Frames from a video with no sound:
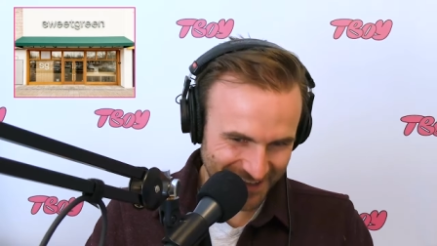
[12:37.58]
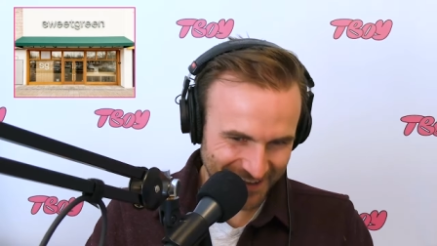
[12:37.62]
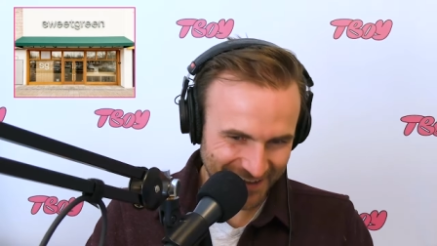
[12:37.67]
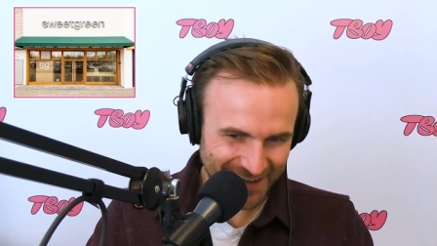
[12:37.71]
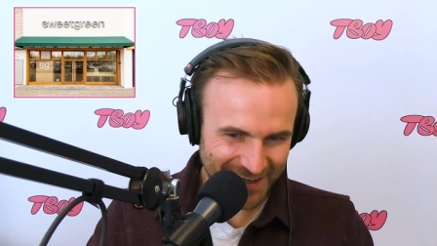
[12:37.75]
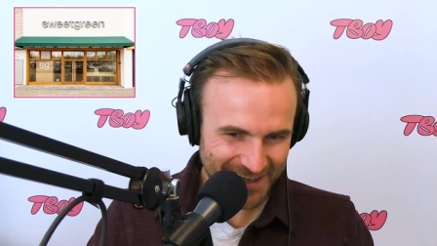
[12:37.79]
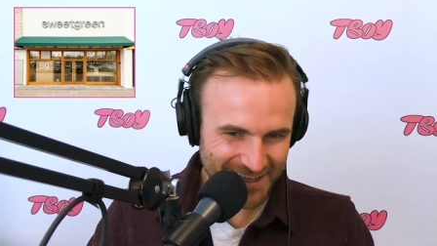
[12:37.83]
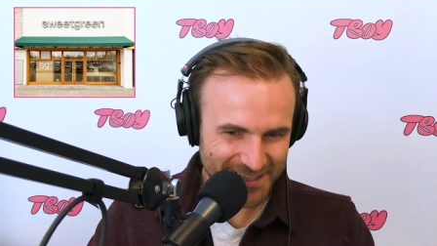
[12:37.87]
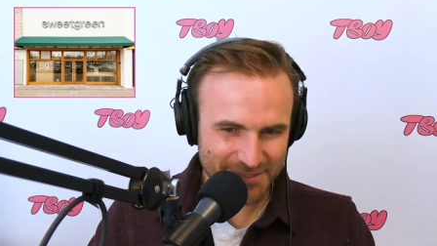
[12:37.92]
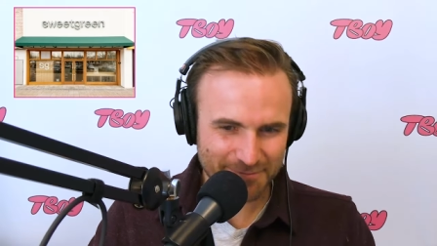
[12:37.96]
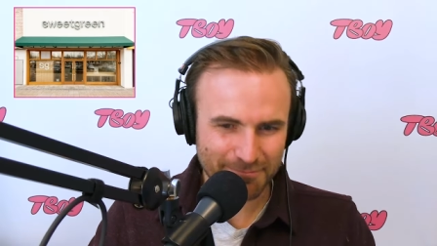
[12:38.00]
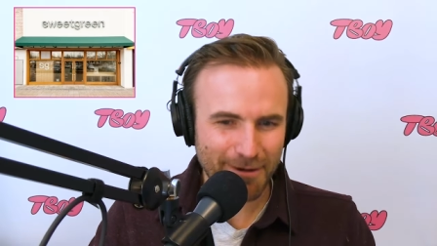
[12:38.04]

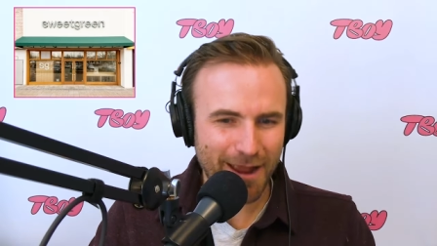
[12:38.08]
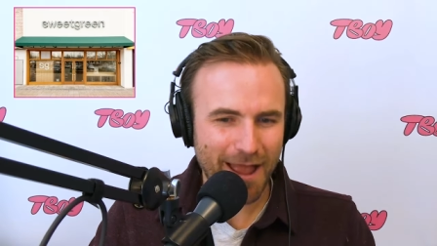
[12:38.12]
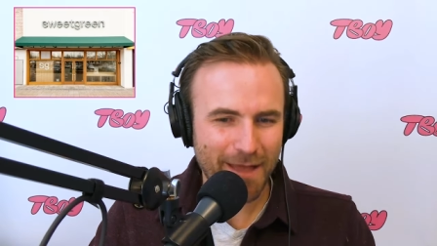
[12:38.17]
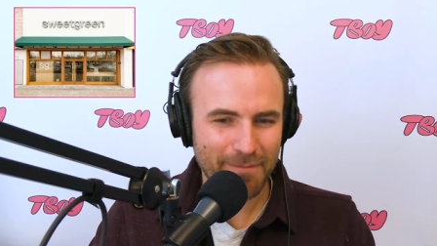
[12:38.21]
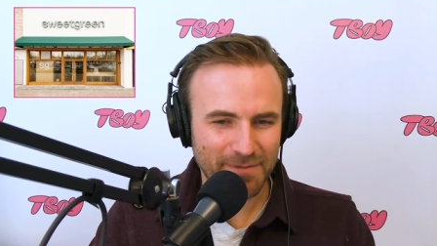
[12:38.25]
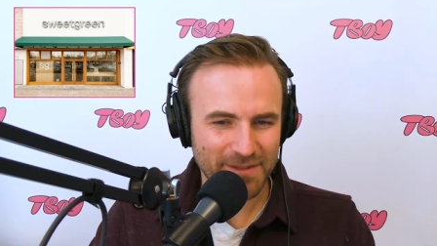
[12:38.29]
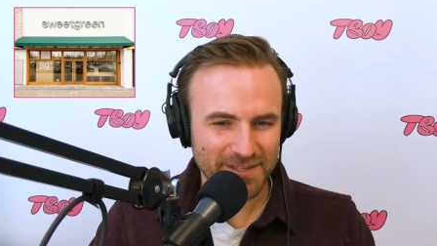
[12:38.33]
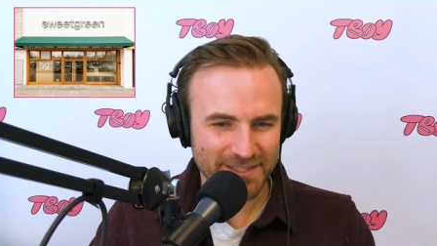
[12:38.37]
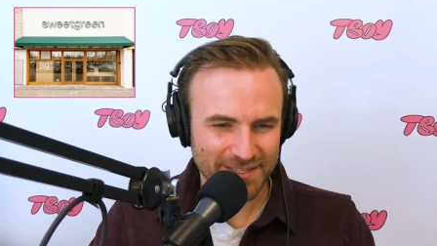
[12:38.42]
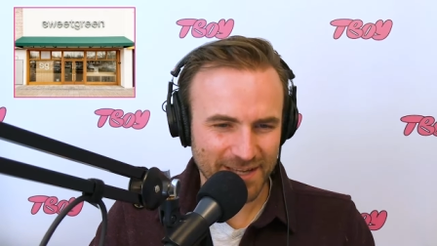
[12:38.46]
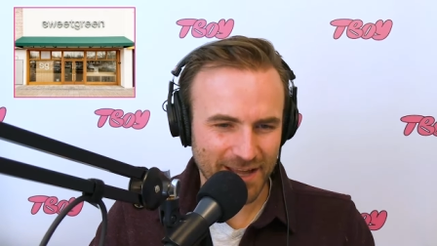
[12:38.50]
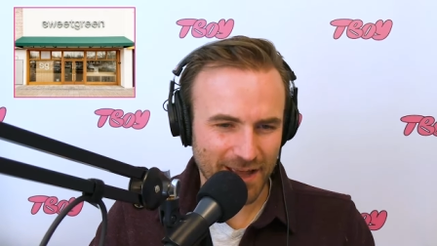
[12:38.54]
let's wrap
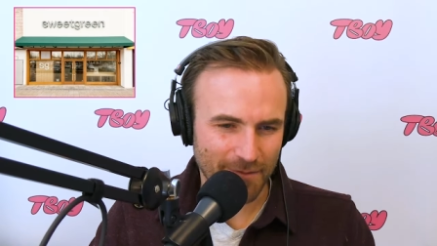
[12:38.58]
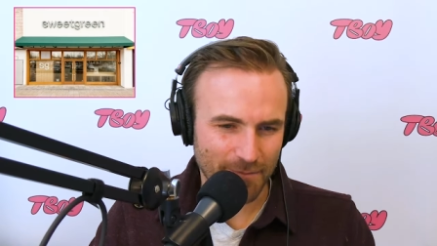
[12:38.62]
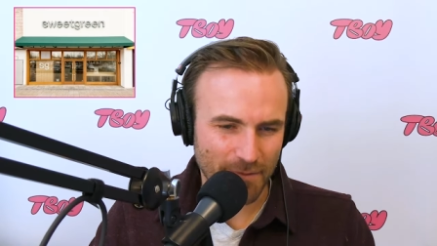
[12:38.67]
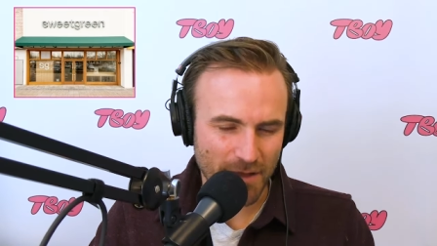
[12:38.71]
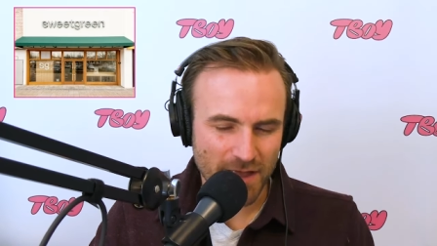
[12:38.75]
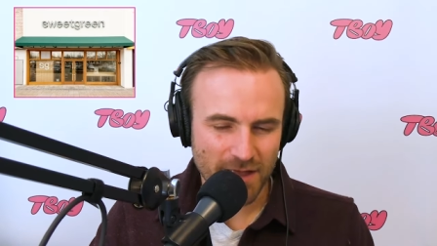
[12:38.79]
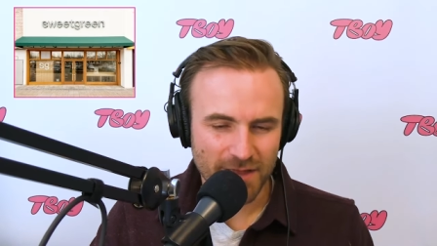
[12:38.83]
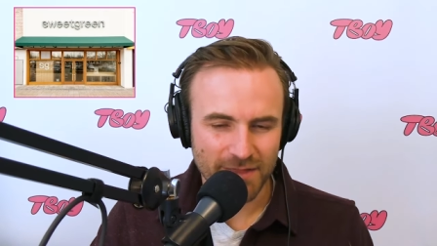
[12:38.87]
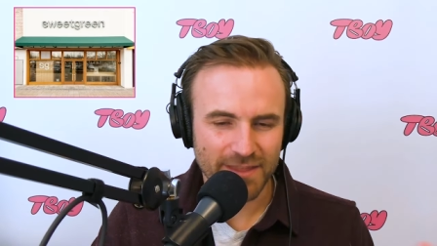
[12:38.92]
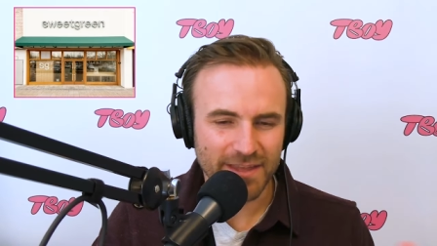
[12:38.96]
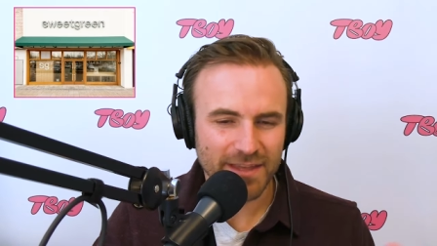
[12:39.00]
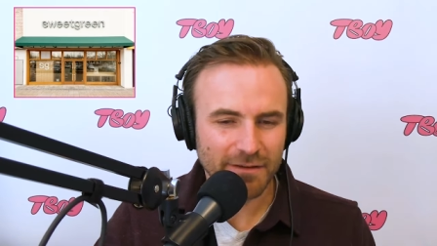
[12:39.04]
this up.
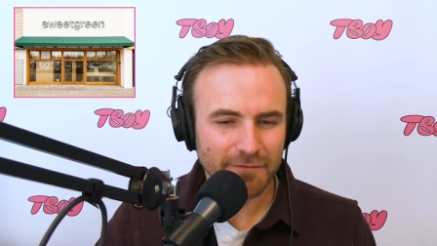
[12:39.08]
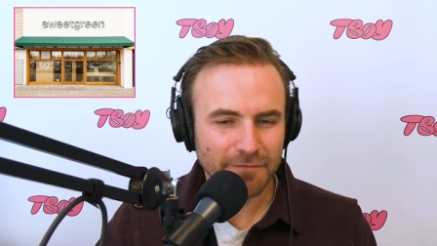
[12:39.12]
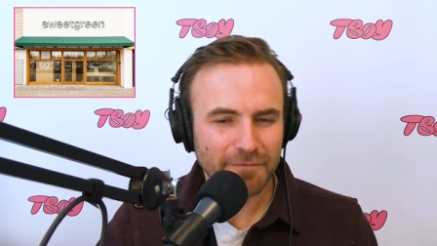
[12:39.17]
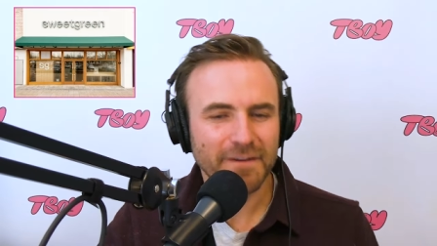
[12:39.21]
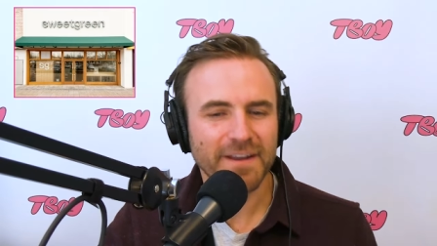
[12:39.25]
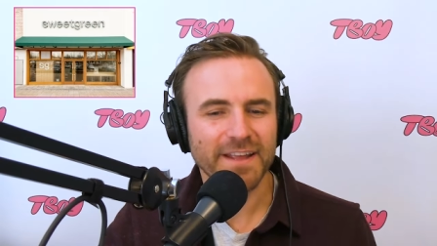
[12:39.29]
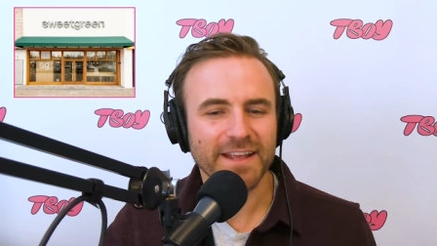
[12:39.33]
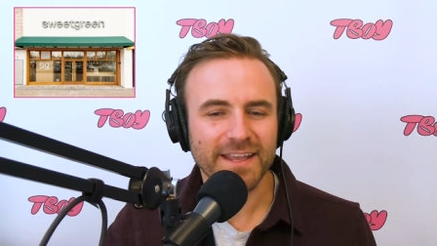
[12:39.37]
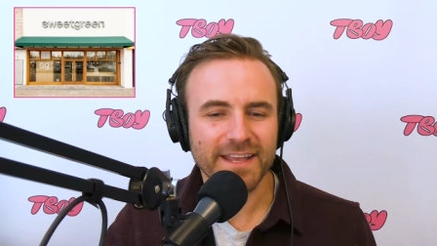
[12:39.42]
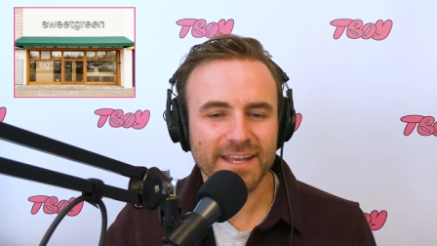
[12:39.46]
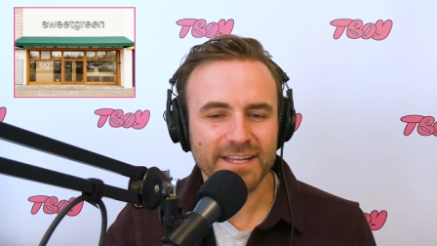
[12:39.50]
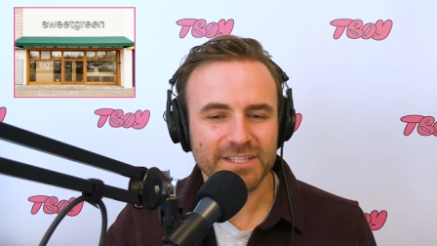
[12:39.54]
The
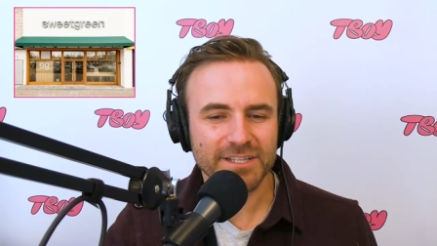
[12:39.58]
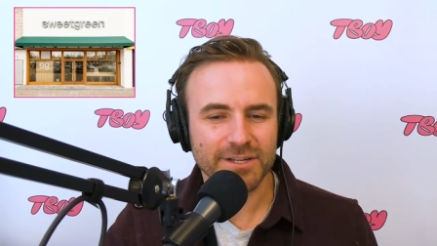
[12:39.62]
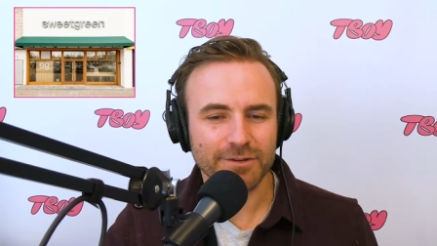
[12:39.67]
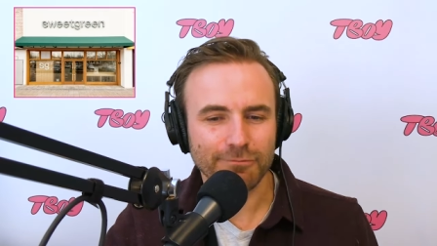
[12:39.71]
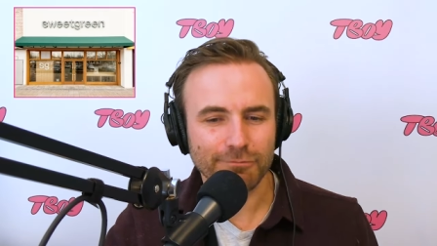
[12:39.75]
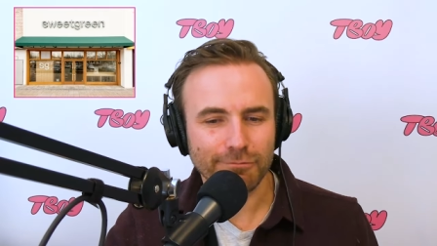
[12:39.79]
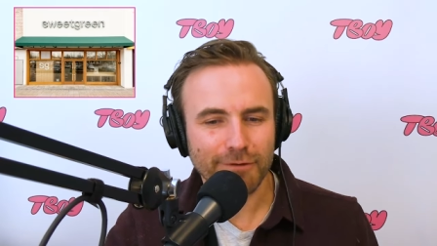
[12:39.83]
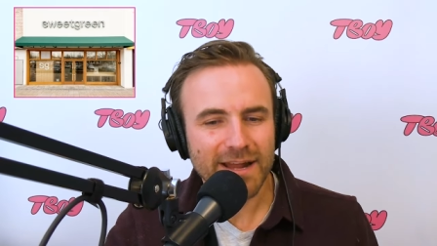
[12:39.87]
Infinite Kitchen